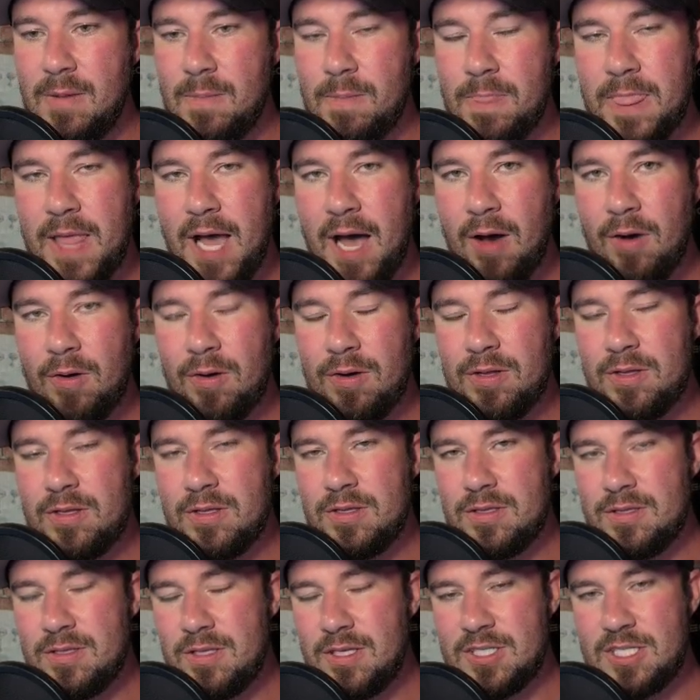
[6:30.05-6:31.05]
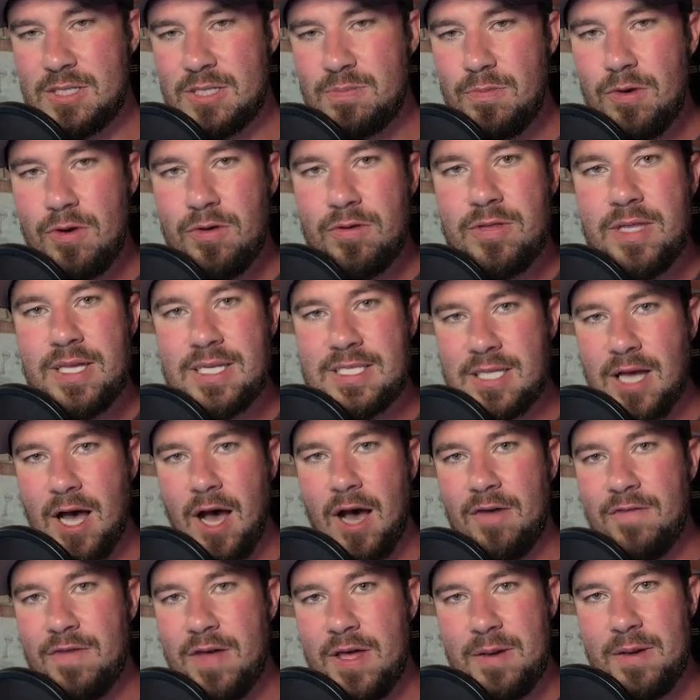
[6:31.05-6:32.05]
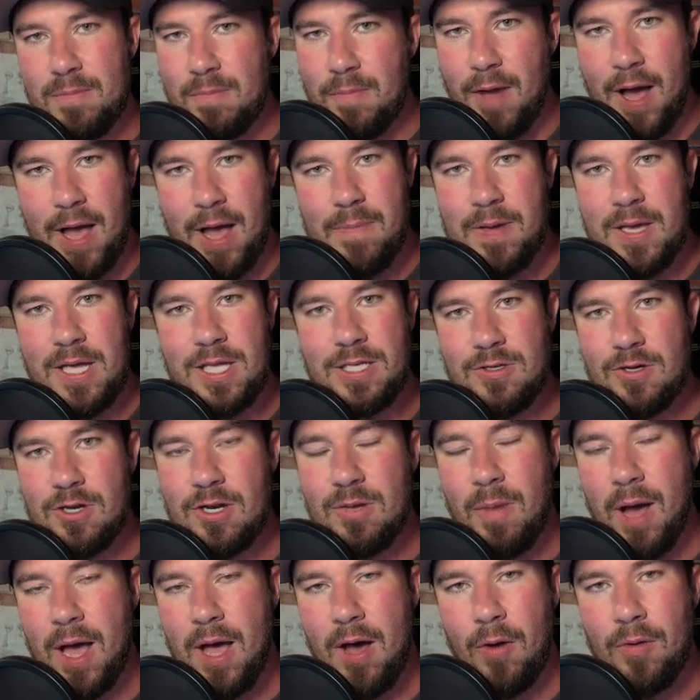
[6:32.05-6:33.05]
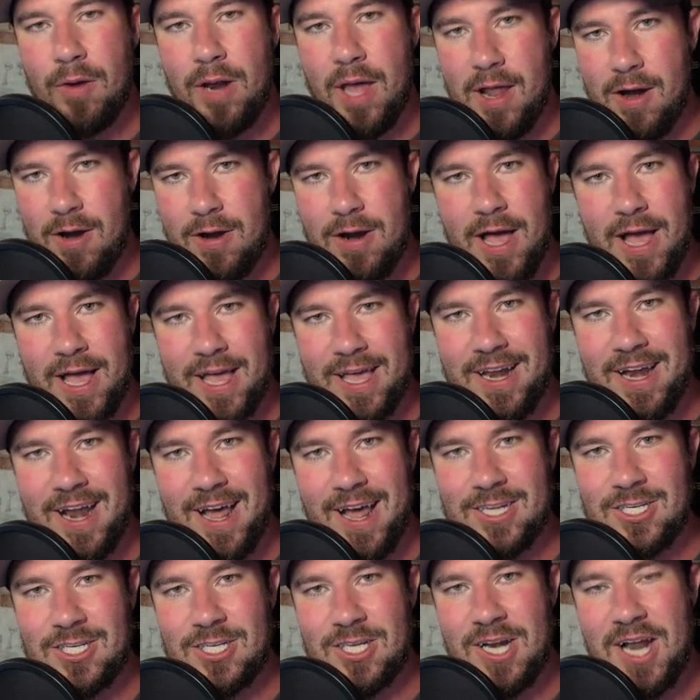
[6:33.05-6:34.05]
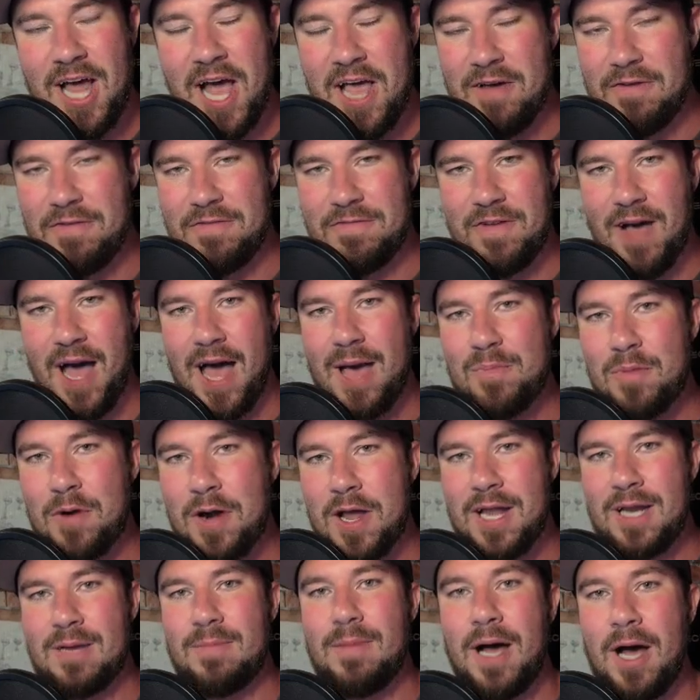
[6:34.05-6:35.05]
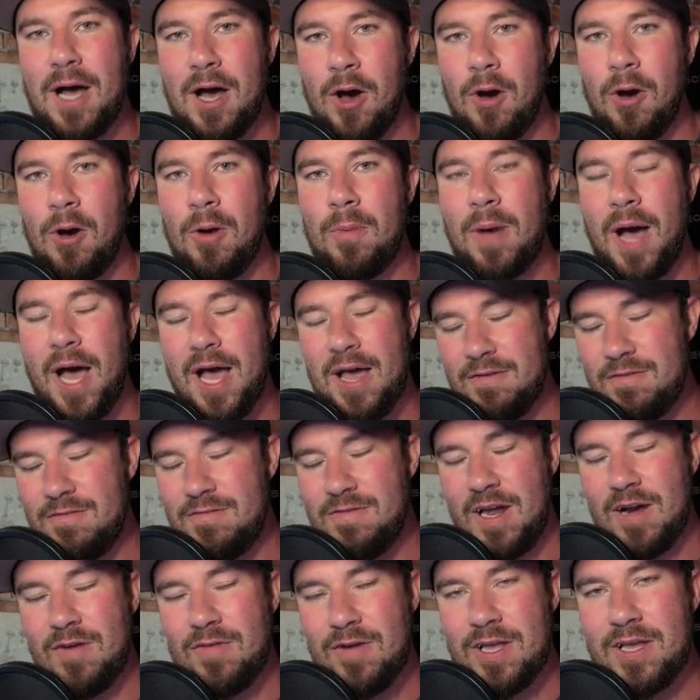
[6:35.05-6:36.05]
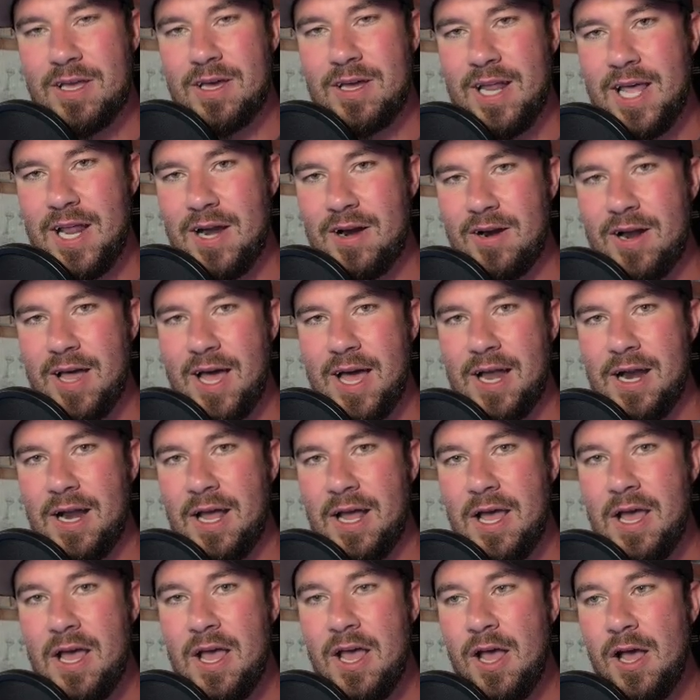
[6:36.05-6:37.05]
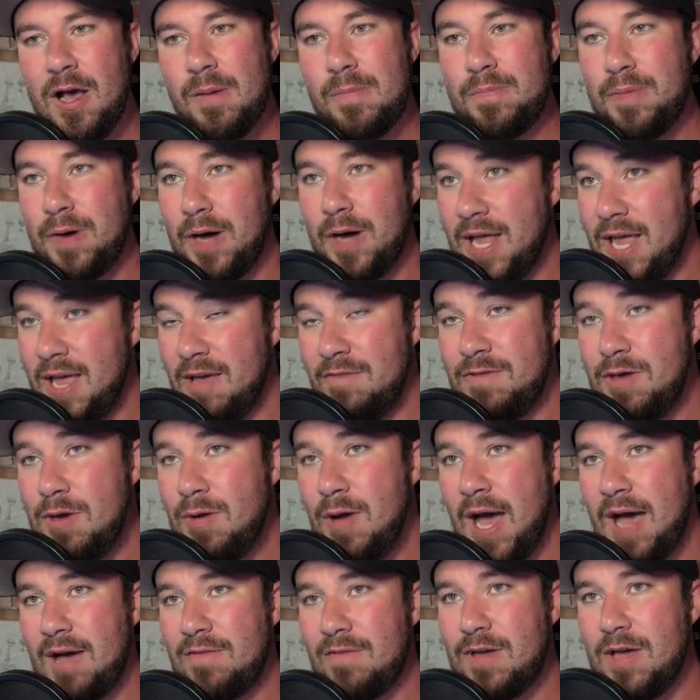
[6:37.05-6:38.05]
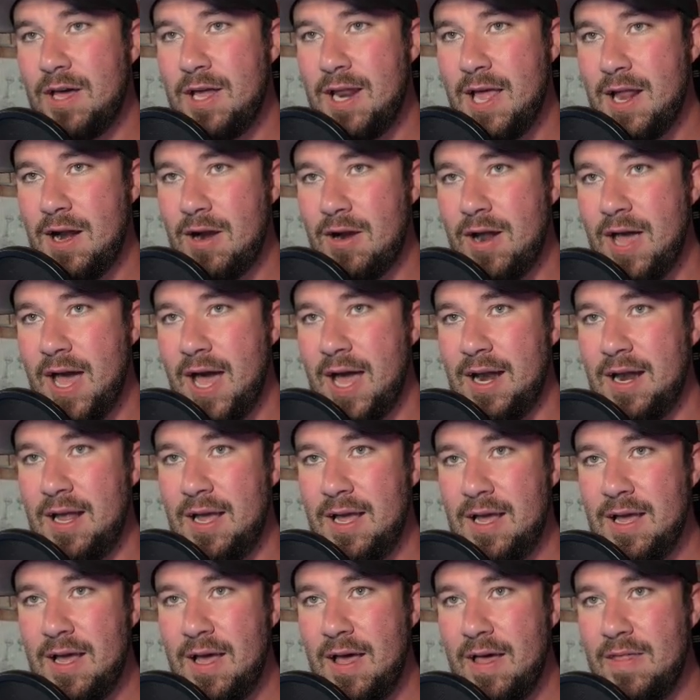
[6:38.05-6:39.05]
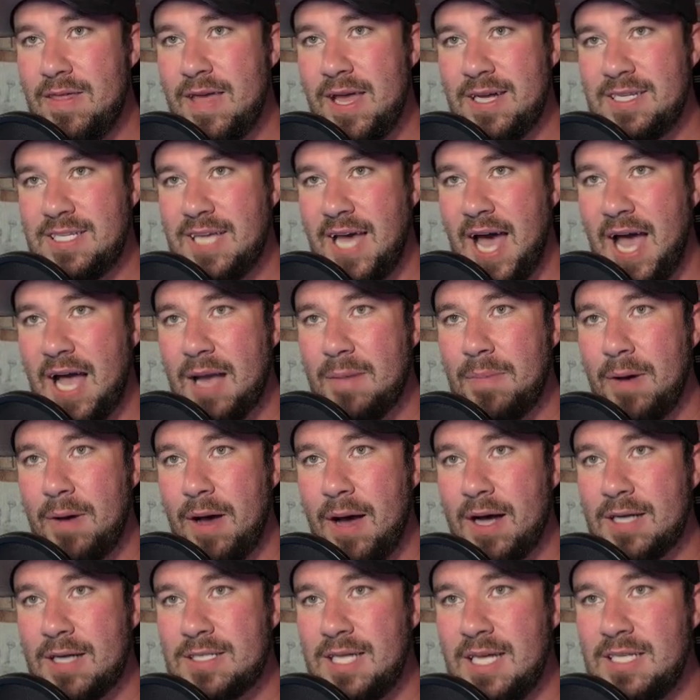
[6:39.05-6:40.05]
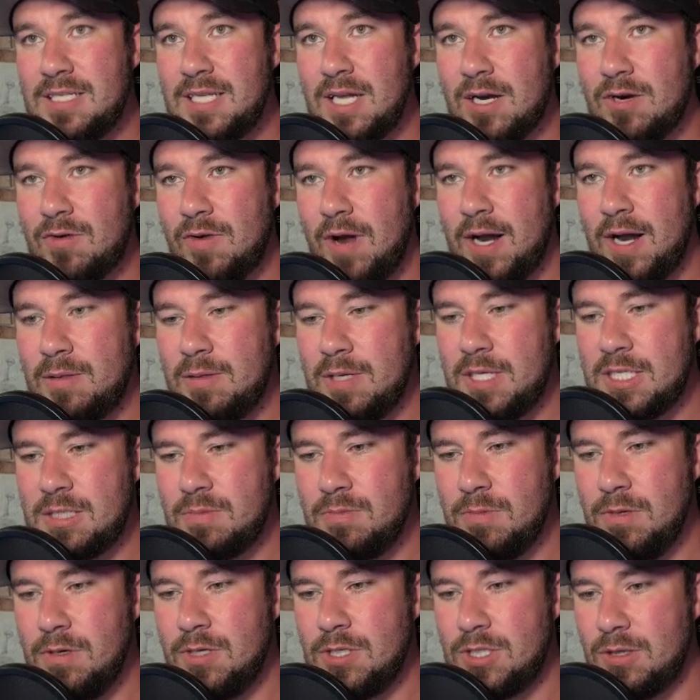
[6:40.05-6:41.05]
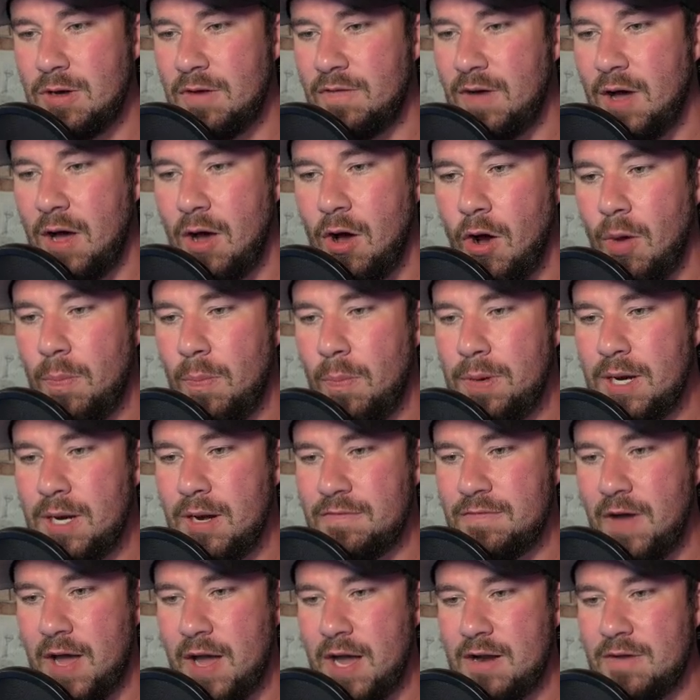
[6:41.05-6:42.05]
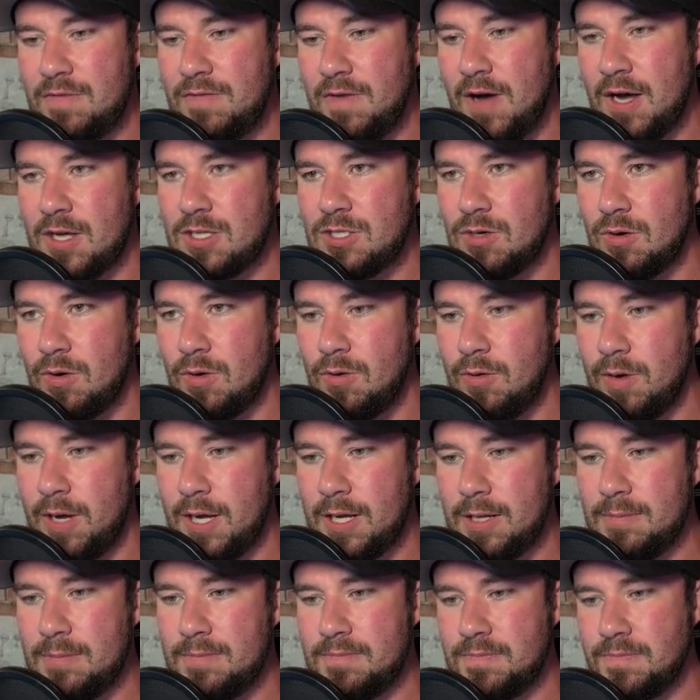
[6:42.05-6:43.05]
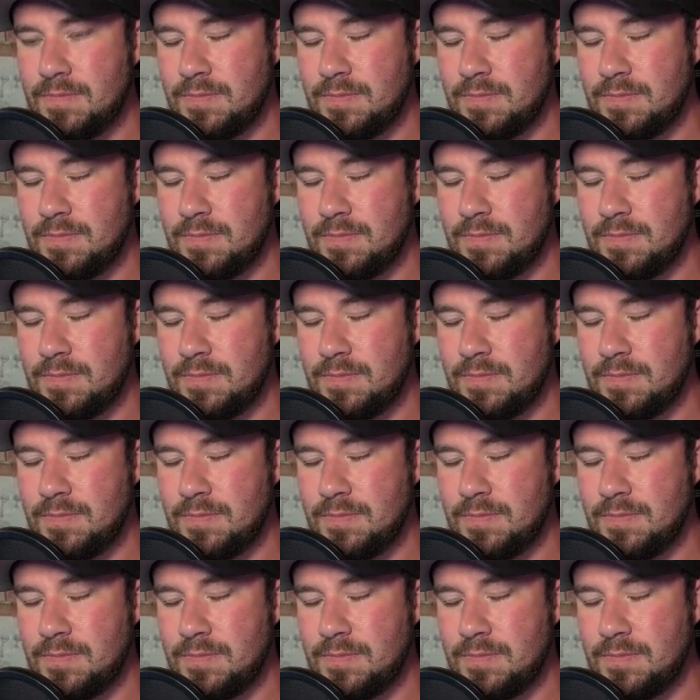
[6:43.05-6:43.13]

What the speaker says: Now, the smoothness of it might be due to my own internet connection. I have fiber into my home. I have very good internet. But if you have good internet, the attack box is incredibly smooth. So if I'll open up Firefox real quick,